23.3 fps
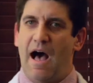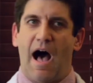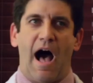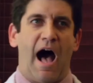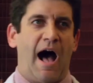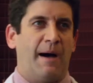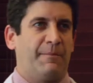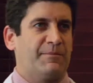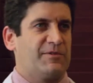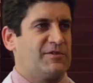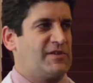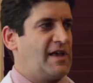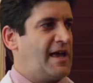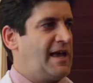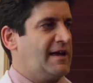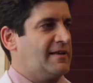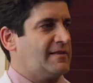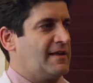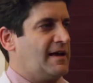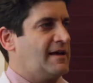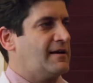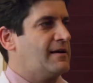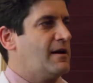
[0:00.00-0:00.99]
I'm
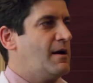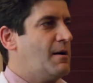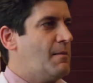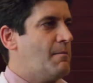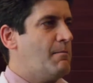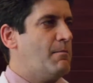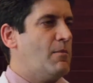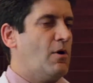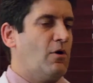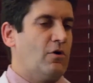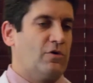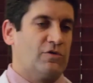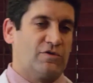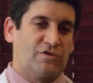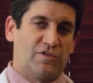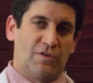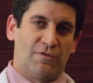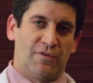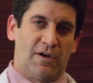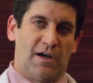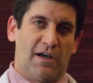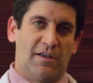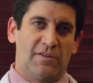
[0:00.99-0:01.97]
saying that most
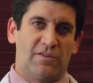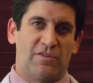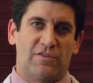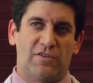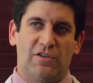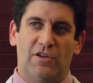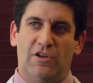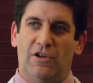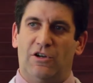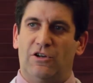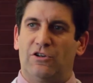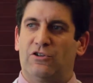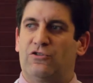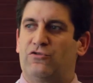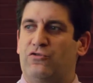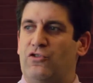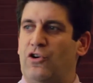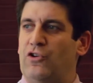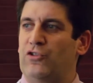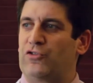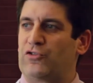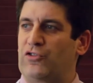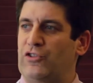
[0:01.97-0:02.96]
of us
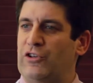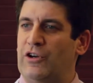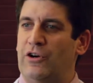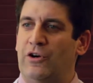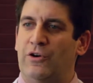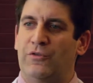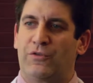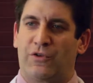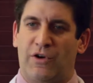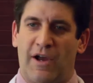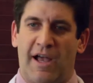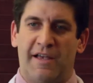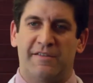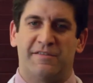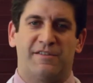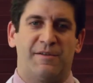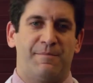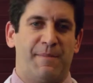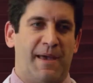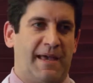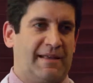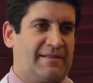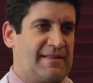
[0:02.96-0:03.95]
grossly
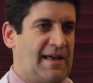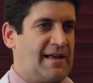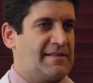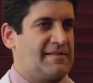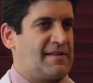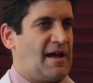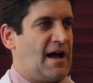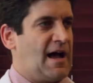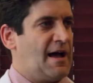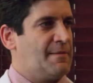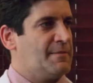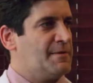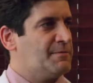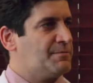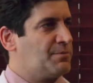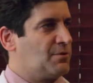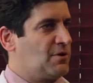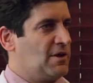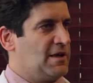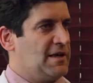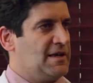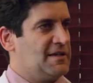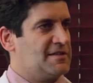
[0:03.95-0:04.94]
overestimate that time and
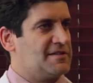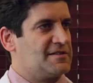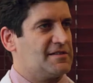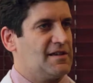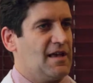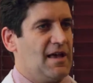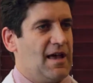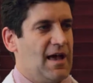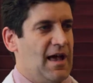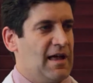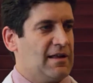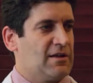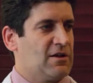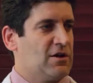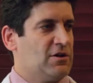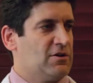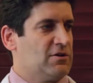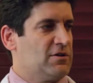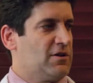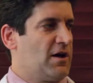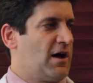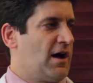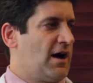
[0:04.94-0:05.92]
place and
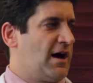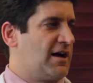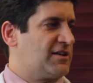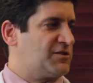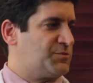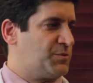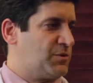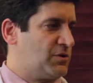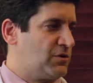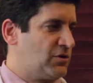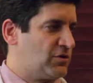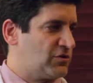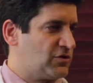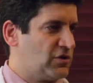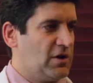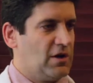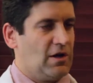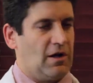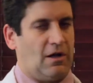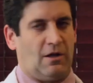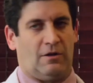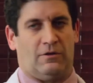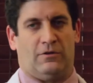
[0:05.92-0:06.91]
go to the hospitals
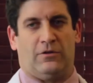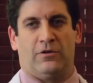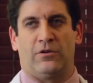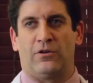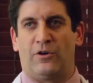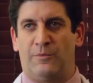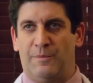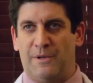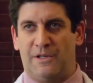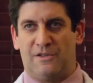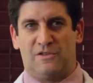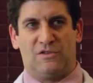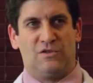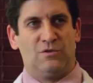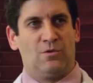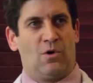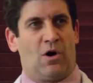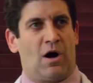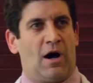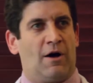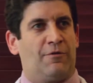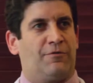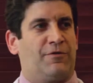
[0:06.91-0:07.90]
a little bit too
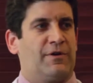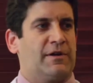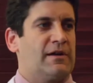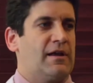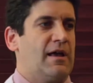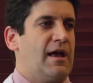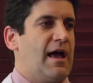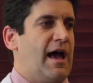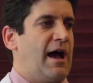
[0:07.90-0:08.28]
often.